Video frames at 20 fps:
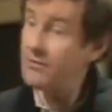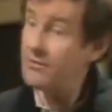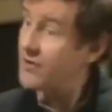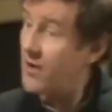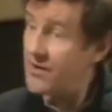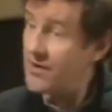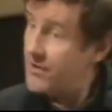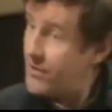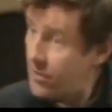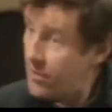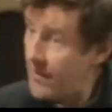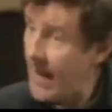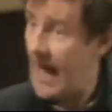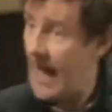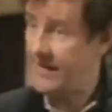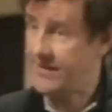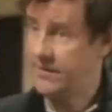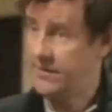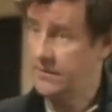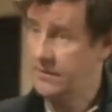was going to do
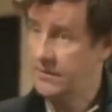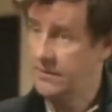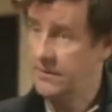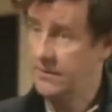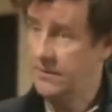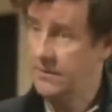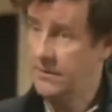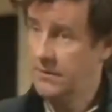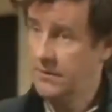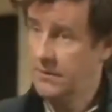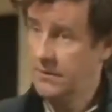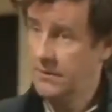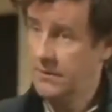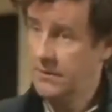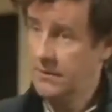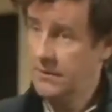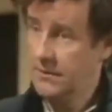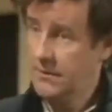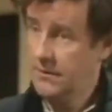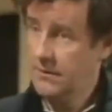that.
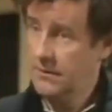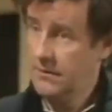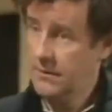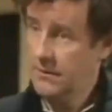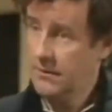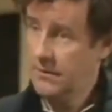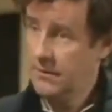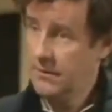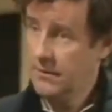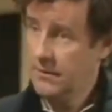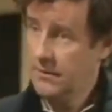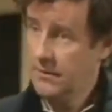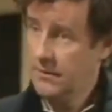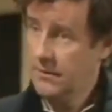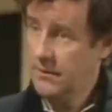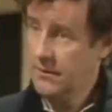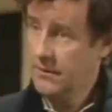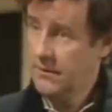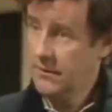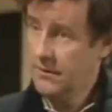
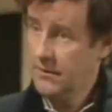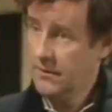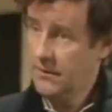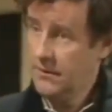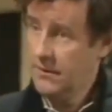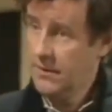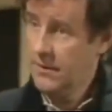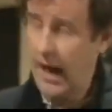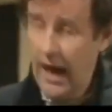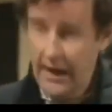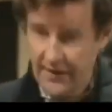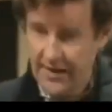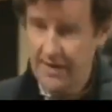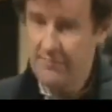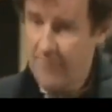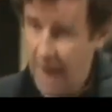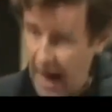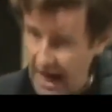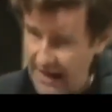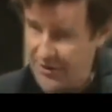I had that
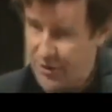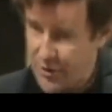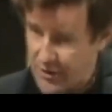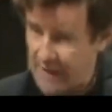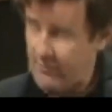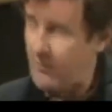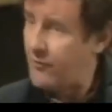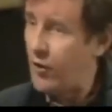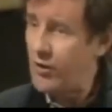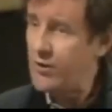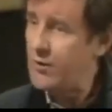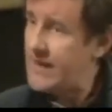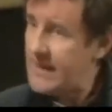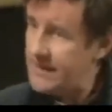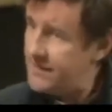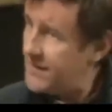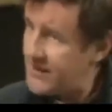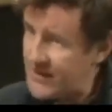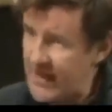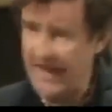in mind to do that before you
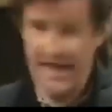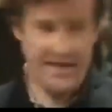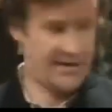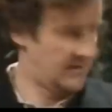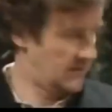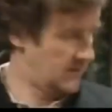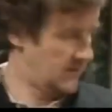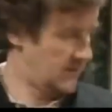even said it.